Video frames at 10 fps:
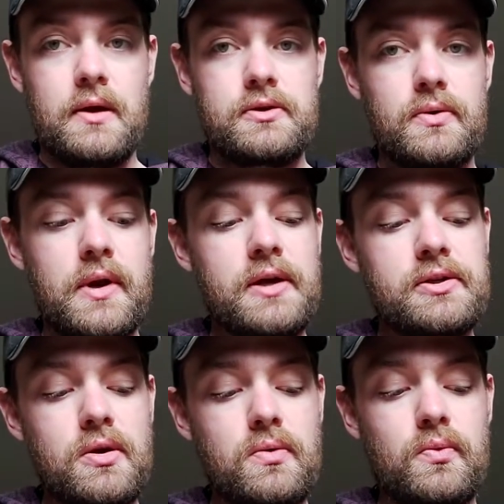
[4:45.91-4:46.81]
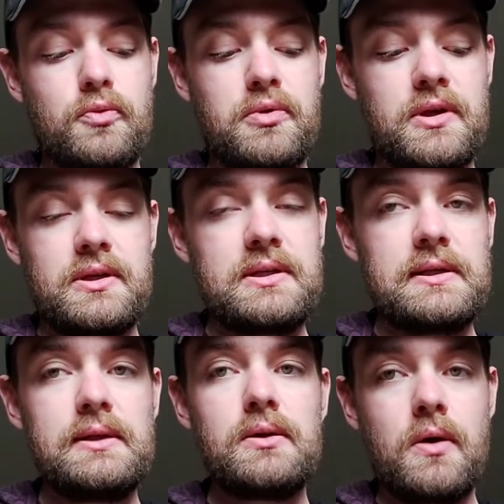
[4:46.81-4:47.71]
So our next note would be a
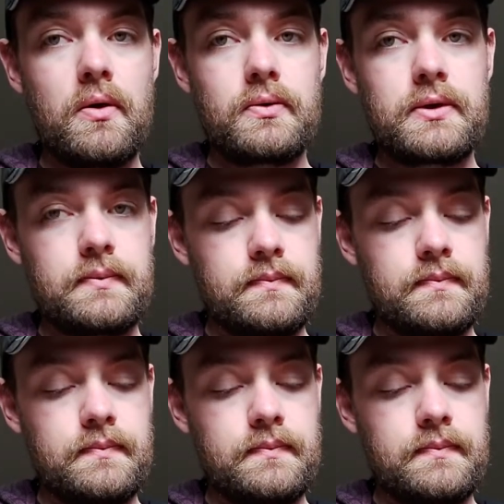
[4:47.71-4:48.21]
D note,